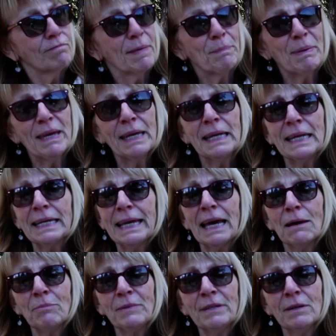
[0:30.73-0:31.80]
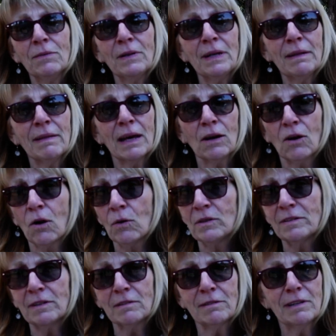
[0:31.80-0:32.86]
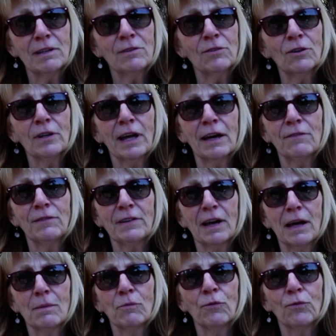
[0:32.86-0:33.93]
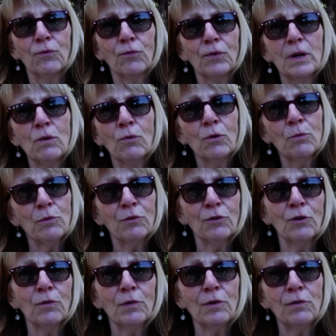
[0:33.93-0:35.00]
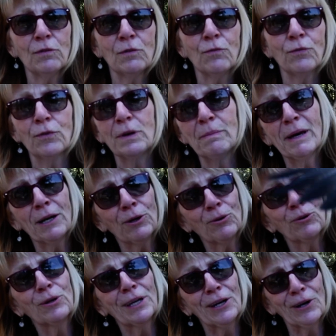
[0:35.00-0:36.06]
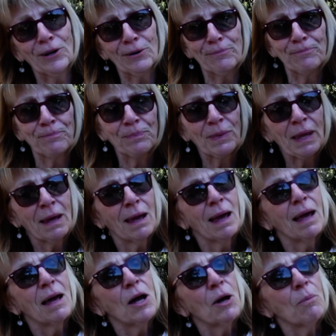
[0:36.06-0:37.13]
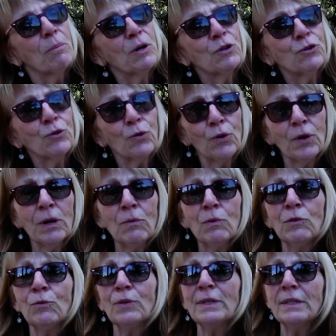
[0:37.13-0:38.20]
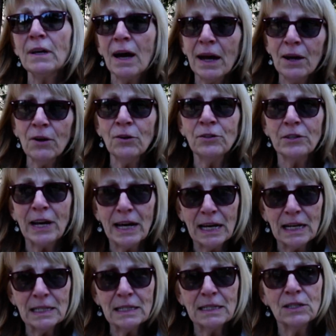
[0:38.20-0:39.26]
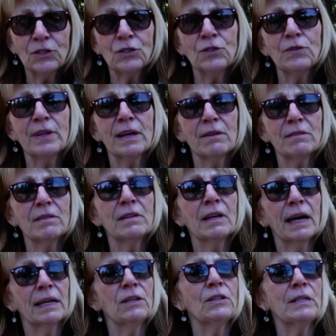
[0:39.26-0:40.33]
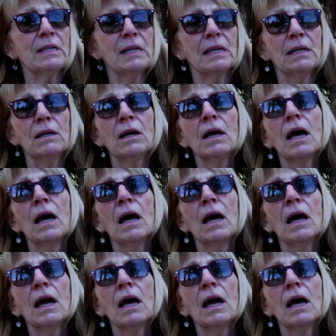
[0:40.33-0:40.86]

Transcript: being in captivity, that always extends their lifetime. Free room service and free medical care. But Tory was retired to us in 2019